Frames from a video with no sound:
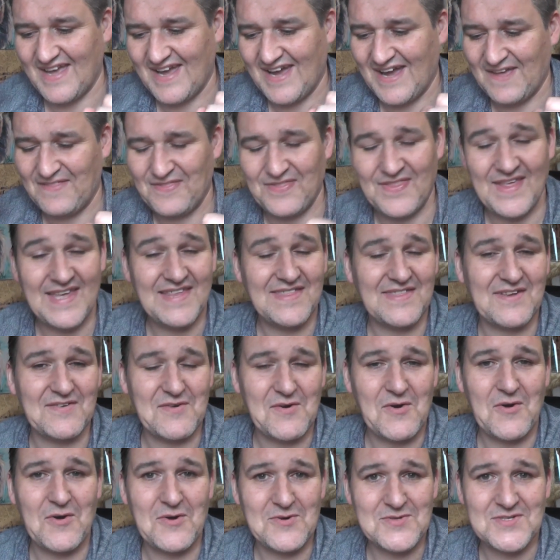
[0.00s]
I think
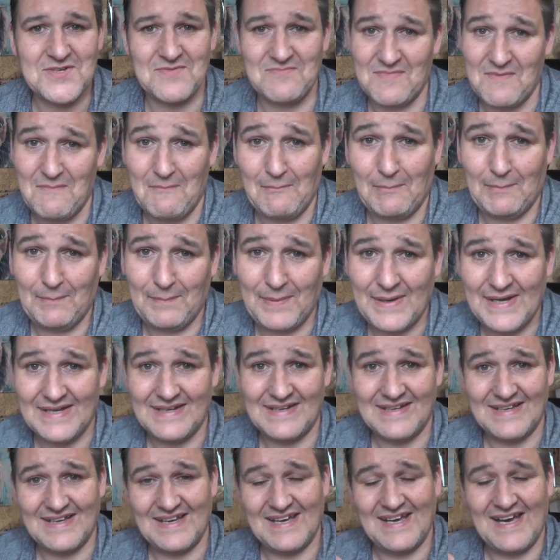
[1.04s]
they're awesome,
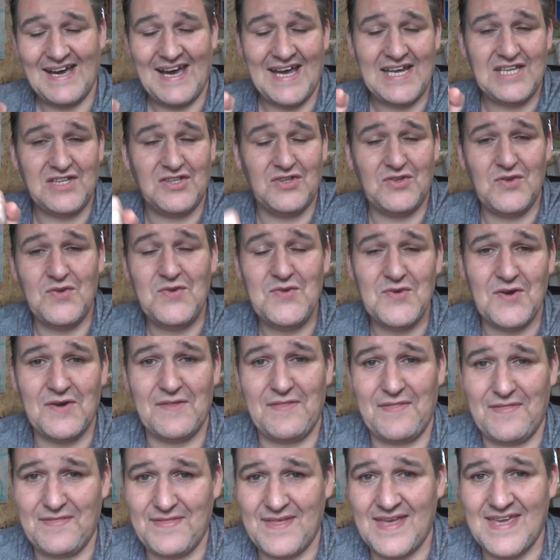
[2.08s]
but I do
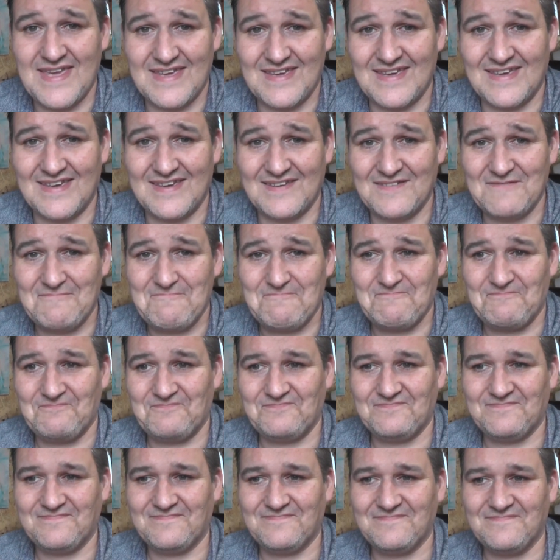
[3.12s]
not think
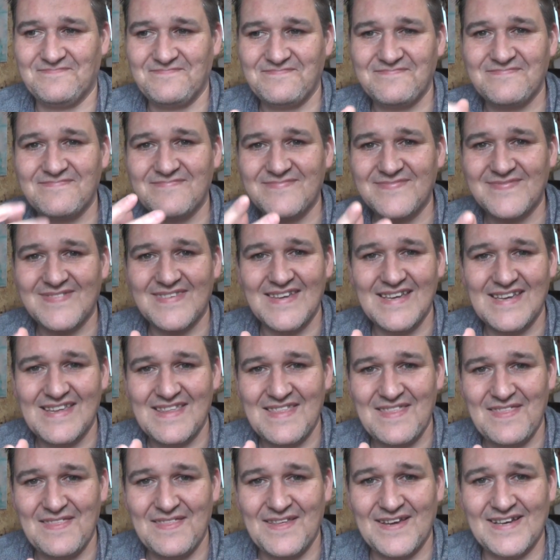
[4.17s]

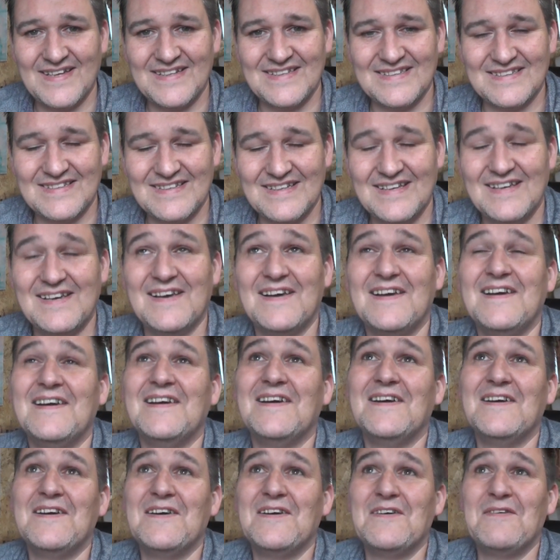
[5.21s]
that
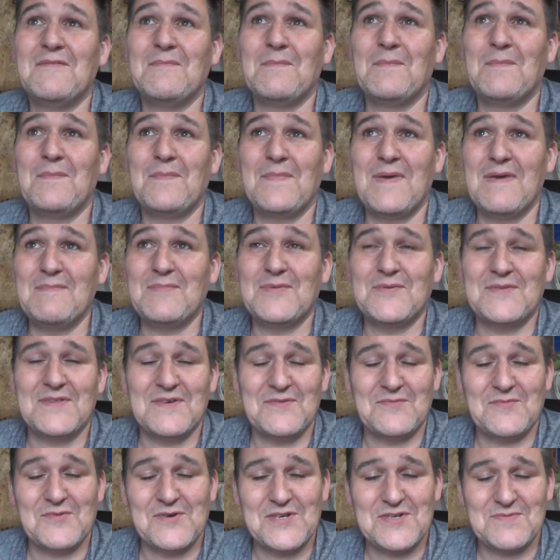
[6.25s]
people
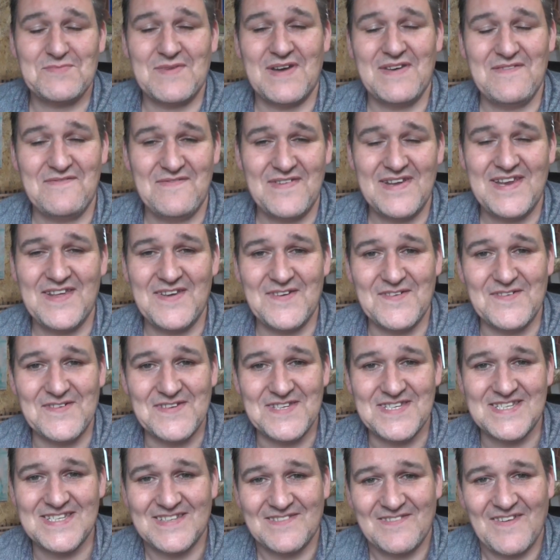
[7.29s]
that watch my
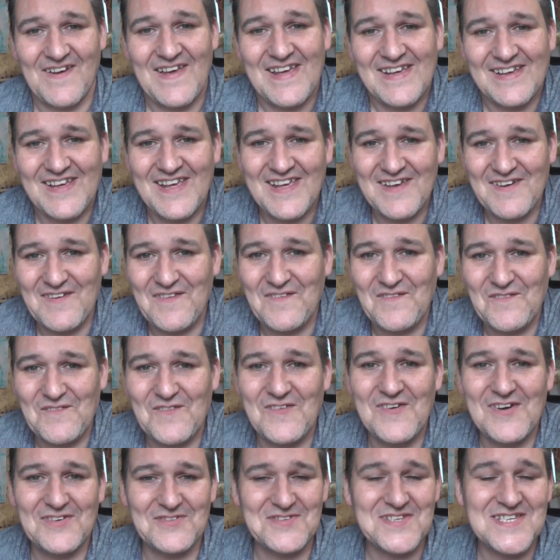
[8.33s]
videos
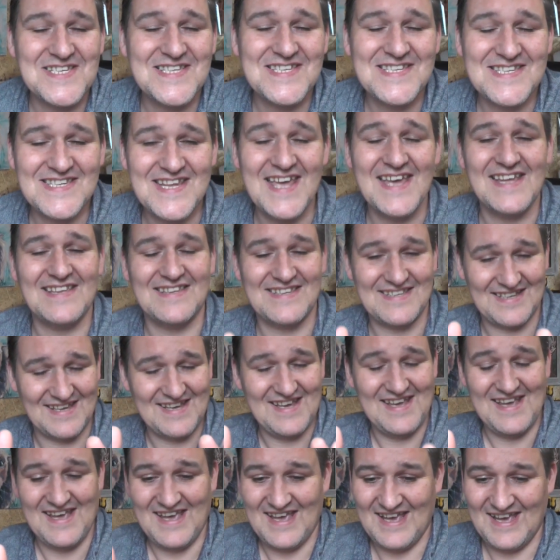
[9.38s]
will sit
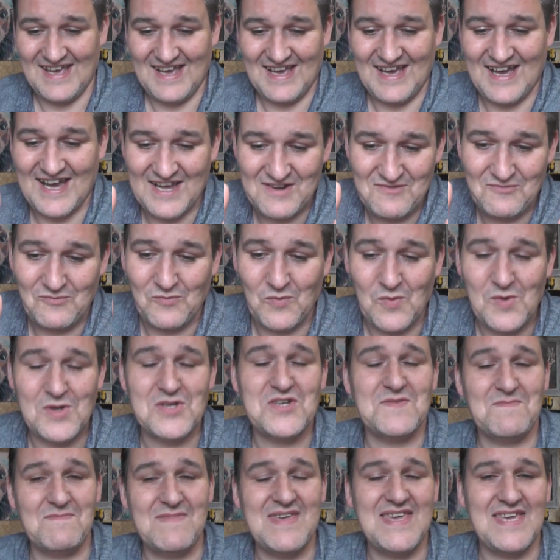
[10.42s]
and
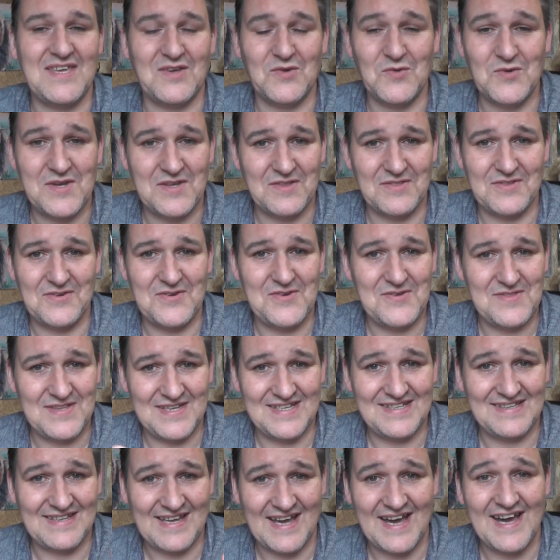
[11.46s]
watch me going through the
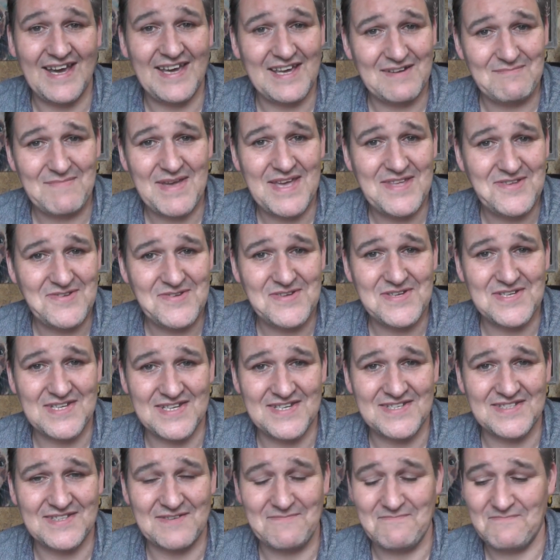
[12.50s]
entire menu
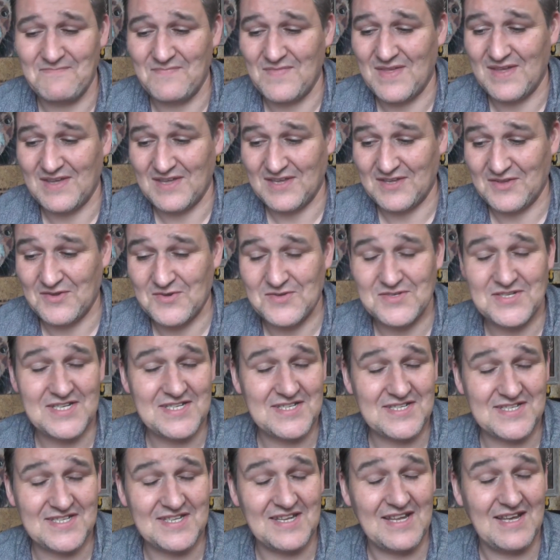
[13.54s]
system, because
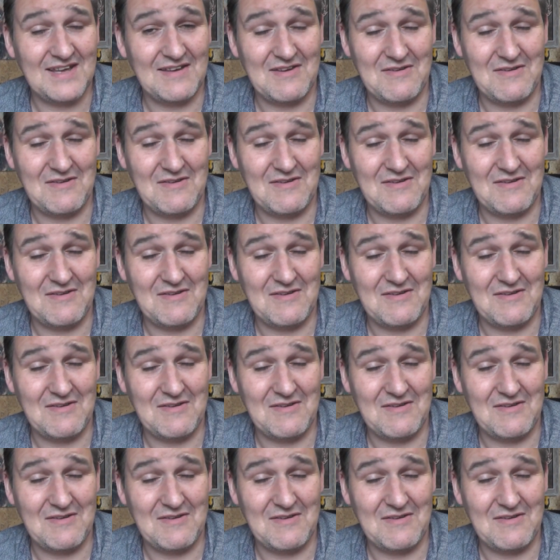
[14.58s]
it's